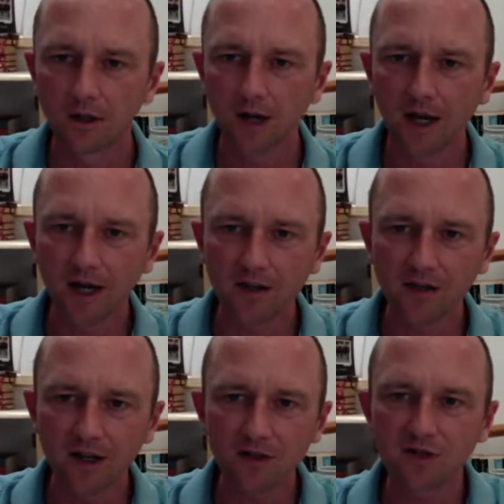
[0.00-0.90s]

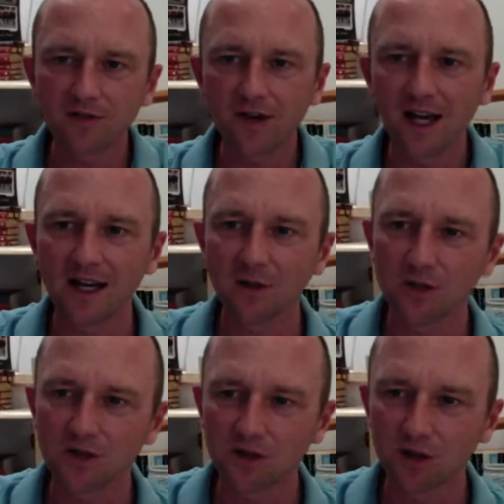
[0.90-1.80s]
The country's flag,
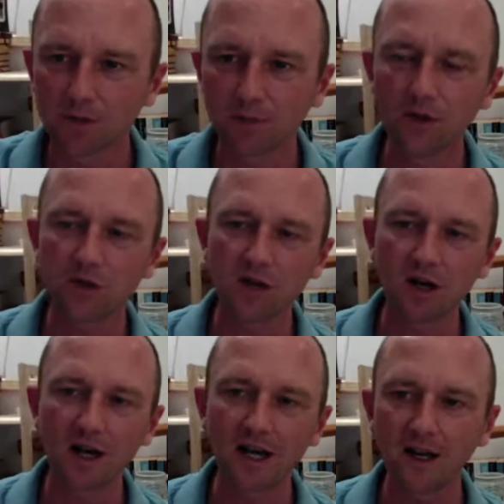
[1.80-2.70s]
which has got the blue
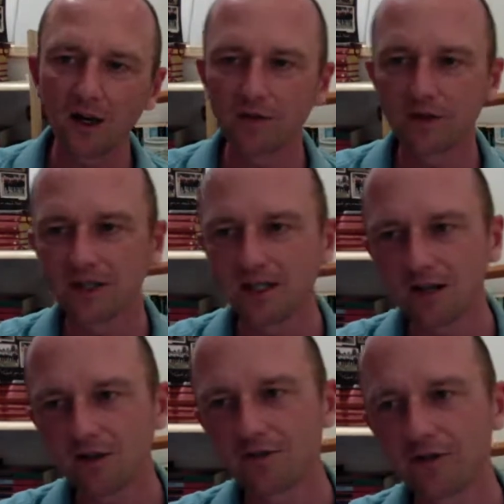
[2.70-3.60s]
sky over the
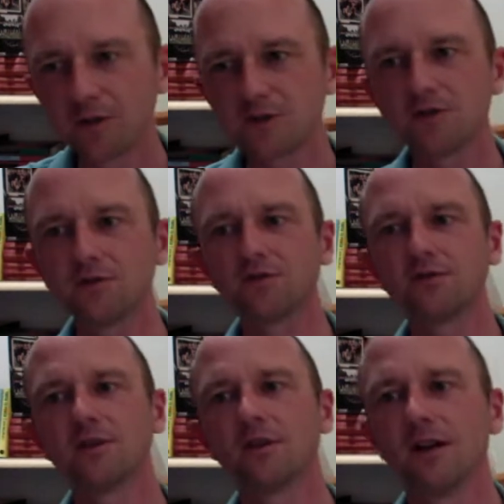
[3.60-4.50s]
yellow fields of
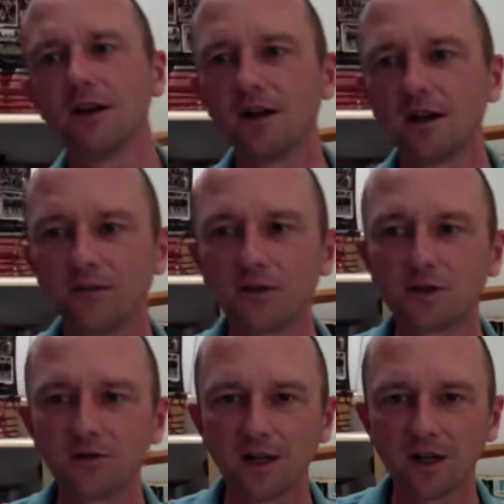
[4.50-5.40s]

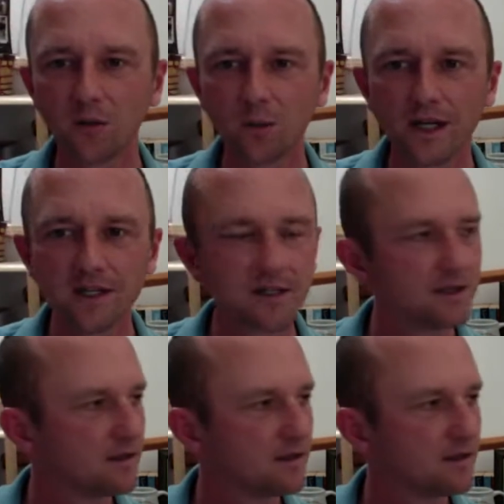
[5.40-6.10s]
yellow wheat.